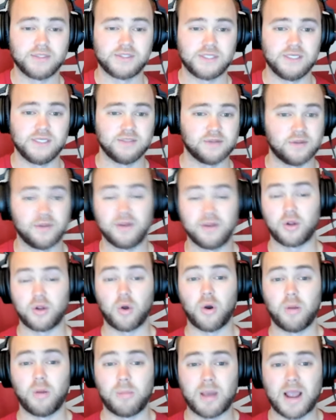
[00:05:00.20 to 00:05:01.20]
this season and then
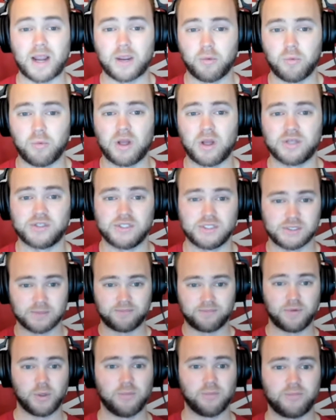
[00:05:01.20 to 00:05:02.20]
going back and watching
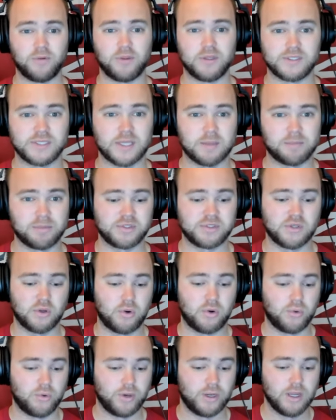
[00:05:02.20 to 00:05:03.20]
some film for this
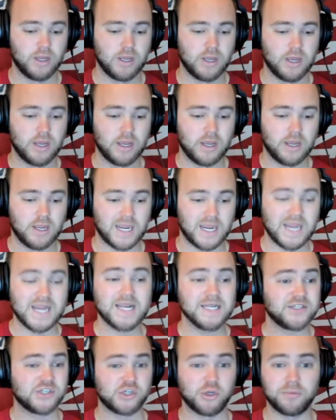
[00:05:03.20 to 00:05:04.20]
episode, He
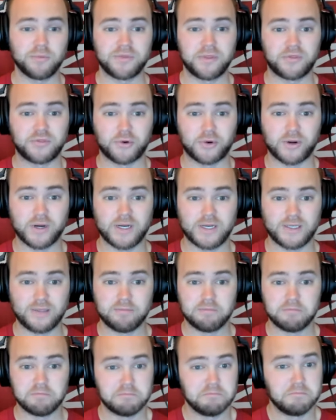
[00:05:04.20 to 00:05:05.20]
can shoot the
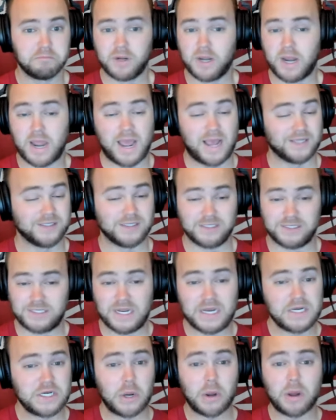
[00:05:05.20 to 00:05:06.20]
three.
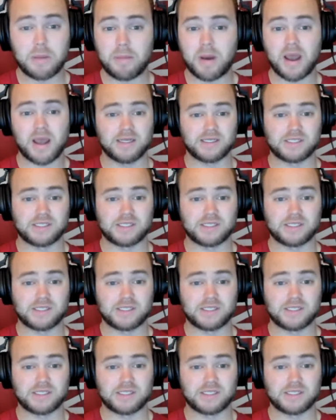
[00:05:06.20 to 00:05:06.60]
Didn't do it